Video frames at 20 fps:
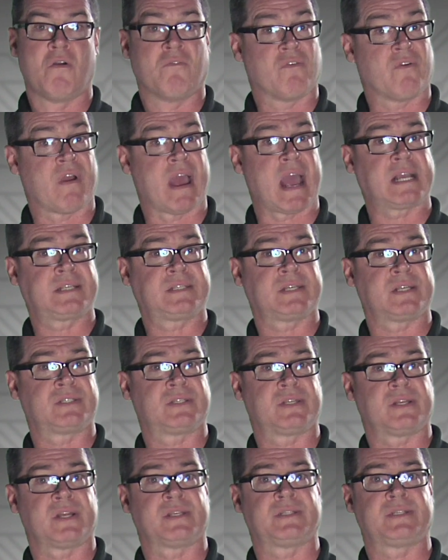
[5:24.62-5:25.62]
For access
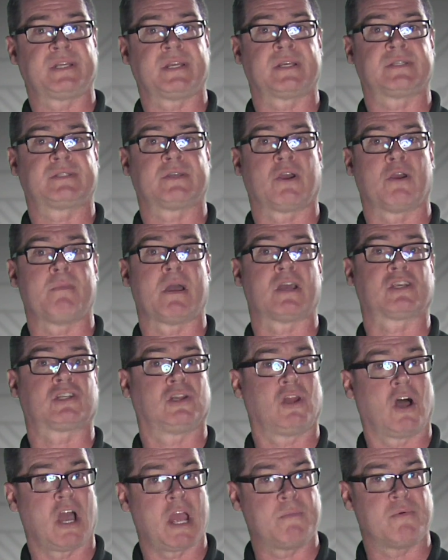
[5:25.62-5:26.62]
to the CSRmesh
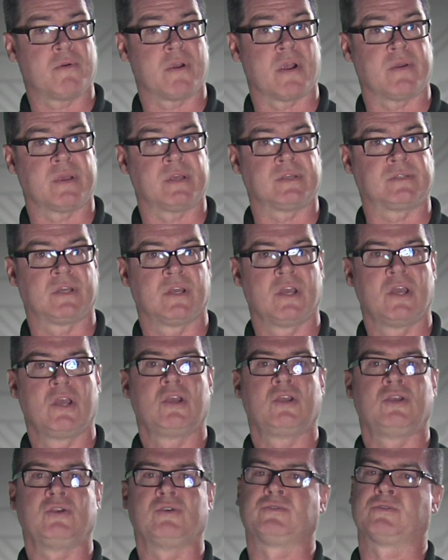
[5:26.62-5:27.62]
libraries,
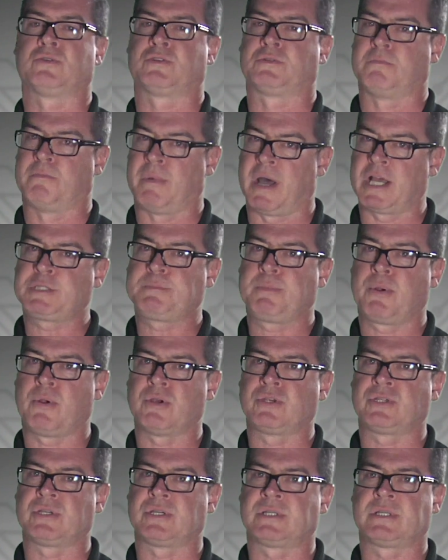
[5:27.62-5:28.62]
users must
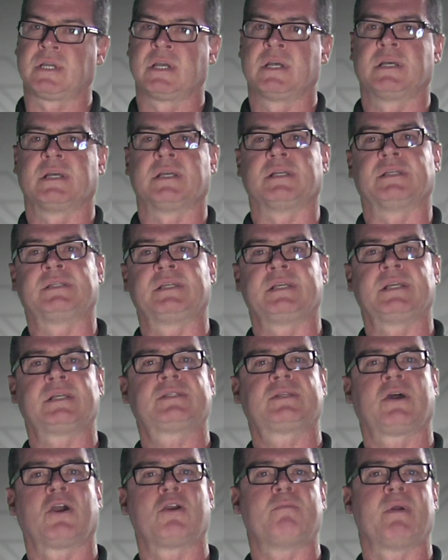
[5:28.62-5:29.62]
purchase the
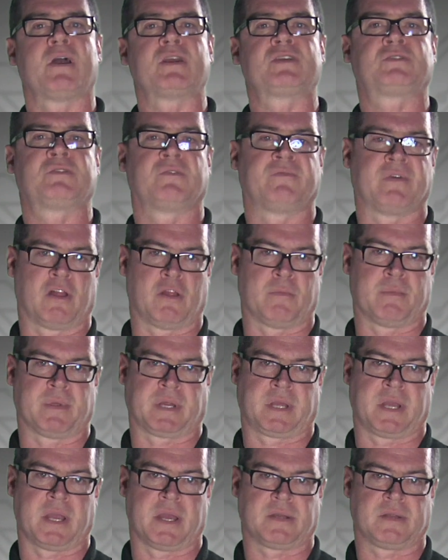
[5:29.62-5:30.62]
CSRmesh Development
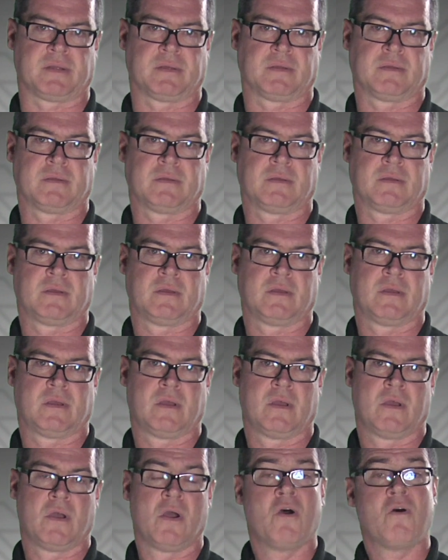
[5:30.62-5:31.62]
Kit.
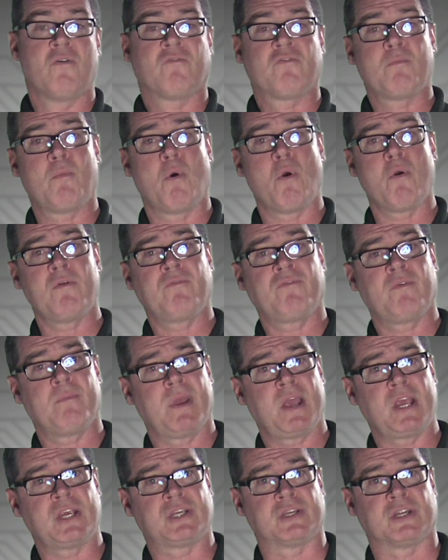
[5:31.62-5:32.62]
For more
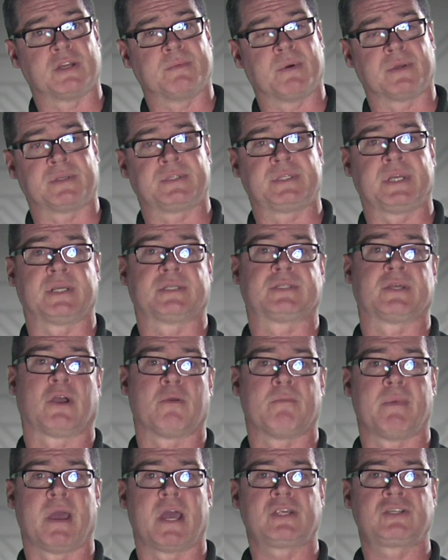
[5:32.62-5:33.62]
information about
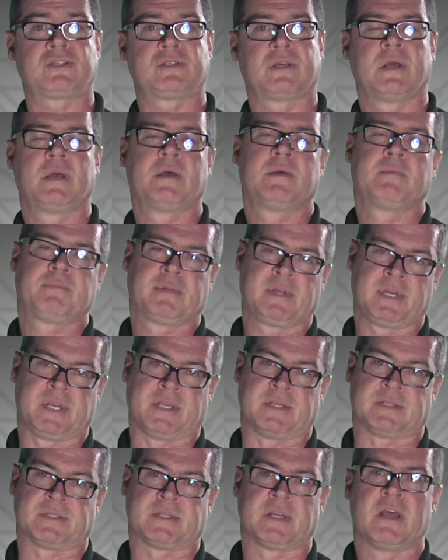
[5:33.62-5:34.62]
CSRmesh,
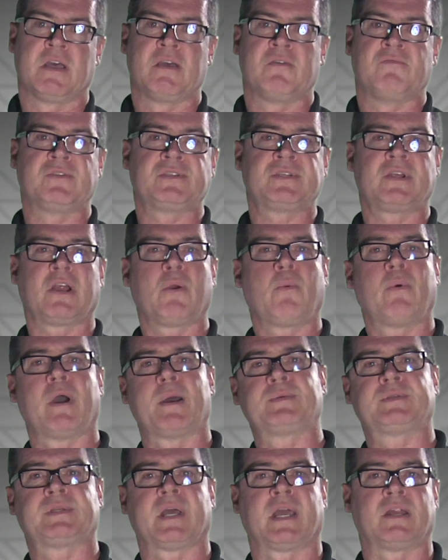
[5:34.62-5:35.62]
please visit our
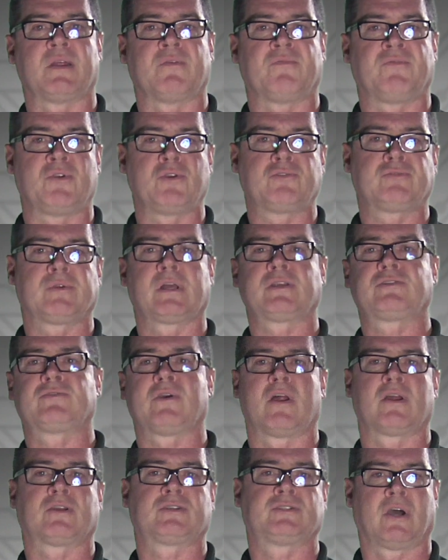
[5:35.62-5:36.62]
website at future
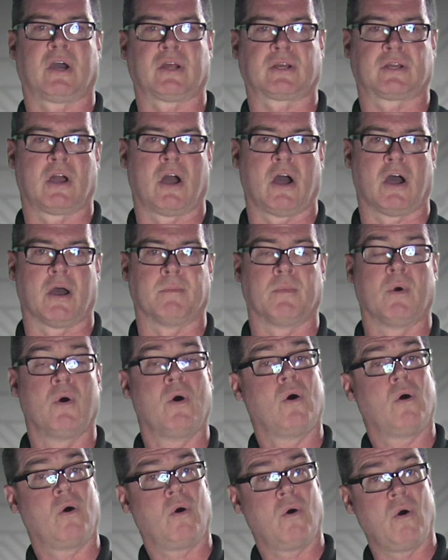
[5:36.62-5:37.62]
electronics dot com
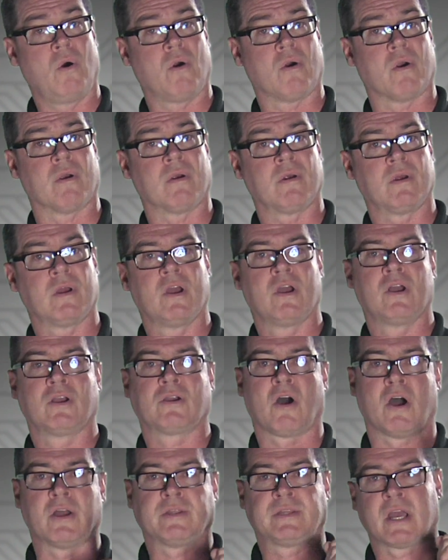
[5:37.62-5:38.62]
or
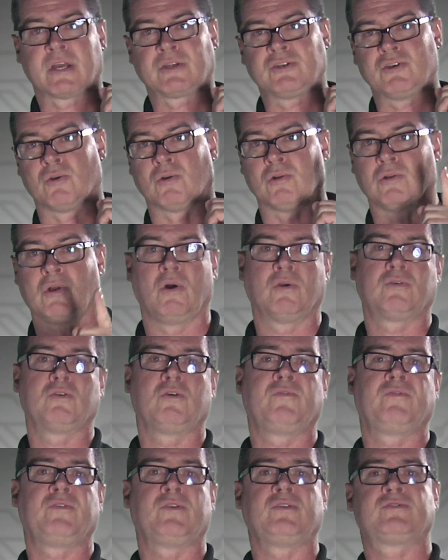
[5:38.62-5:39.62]
contact your
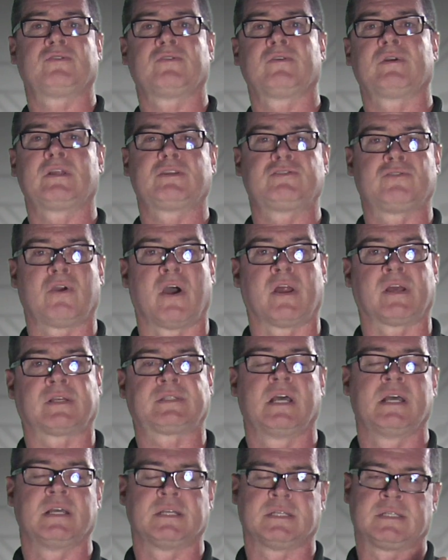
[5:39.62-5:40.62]
local Future
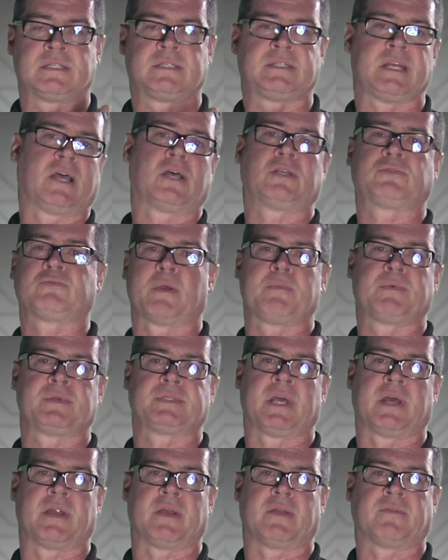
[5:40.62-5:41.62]
Electronics sales
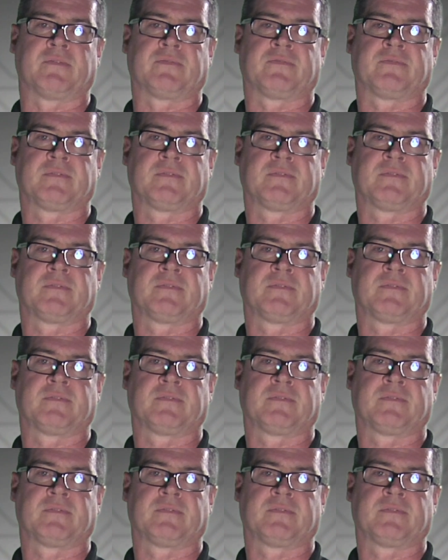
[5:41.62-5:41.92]
representative.